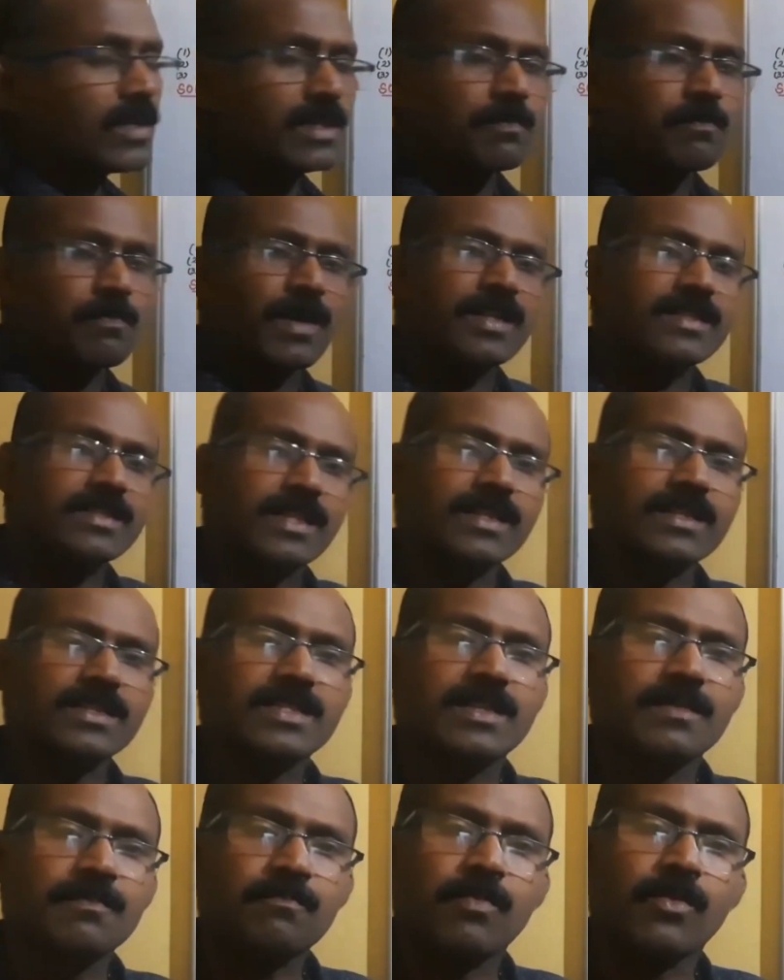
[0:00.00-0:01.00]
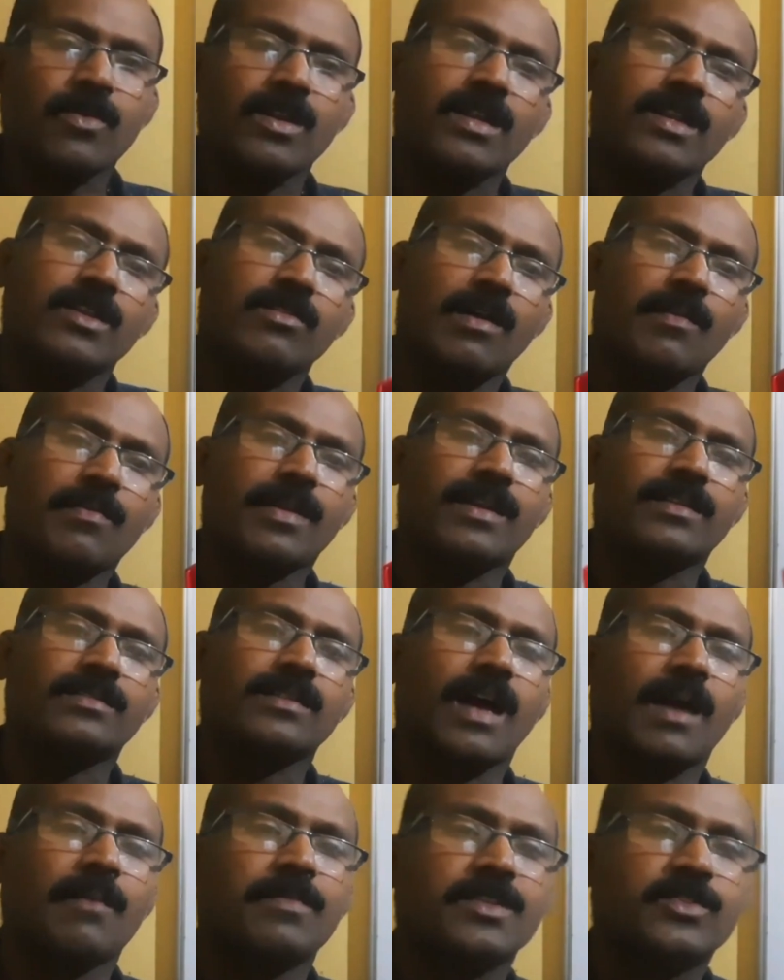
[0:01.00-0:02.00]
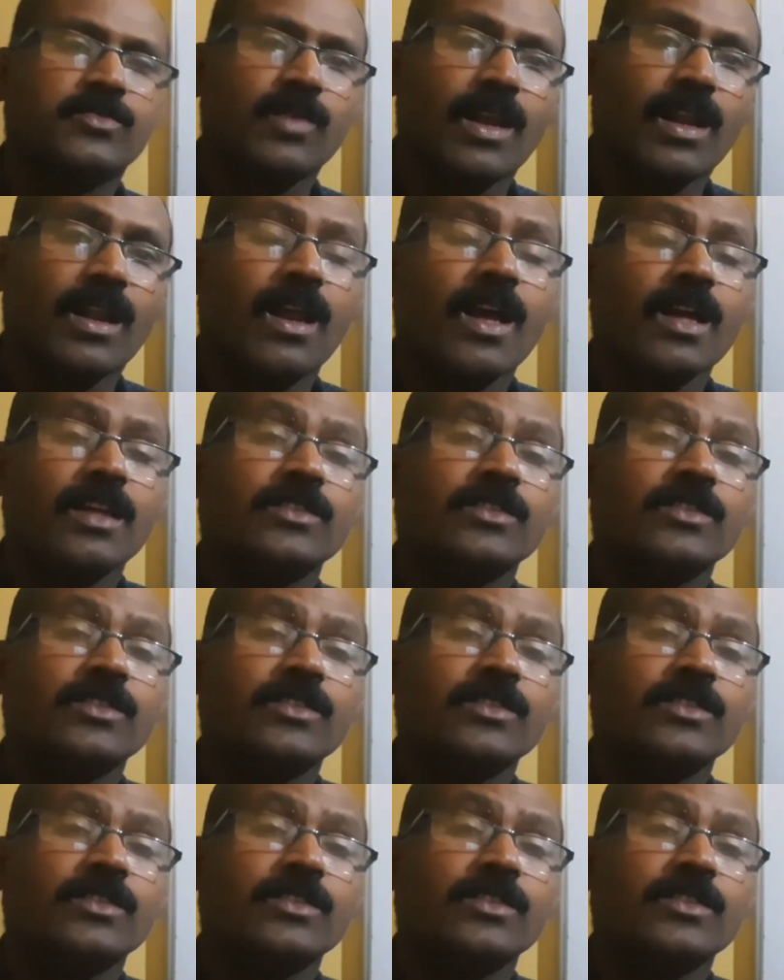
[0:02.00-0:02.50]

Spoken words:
in present simple you have read the habitual.